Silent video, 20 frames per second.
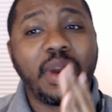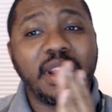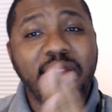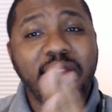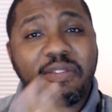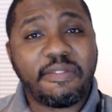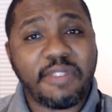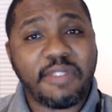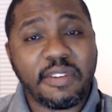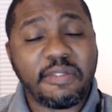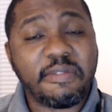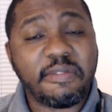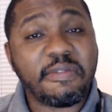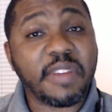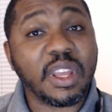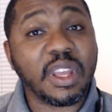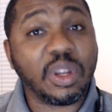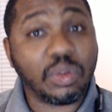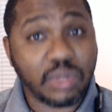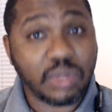
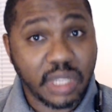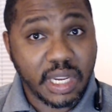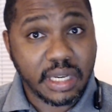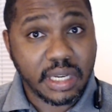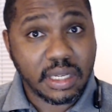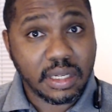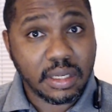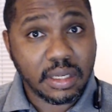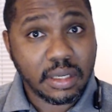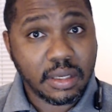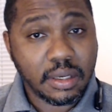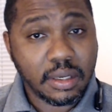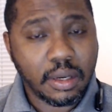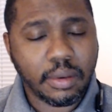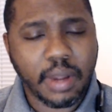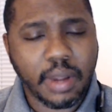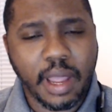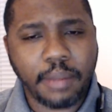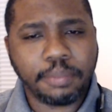fulfilled it. Okay?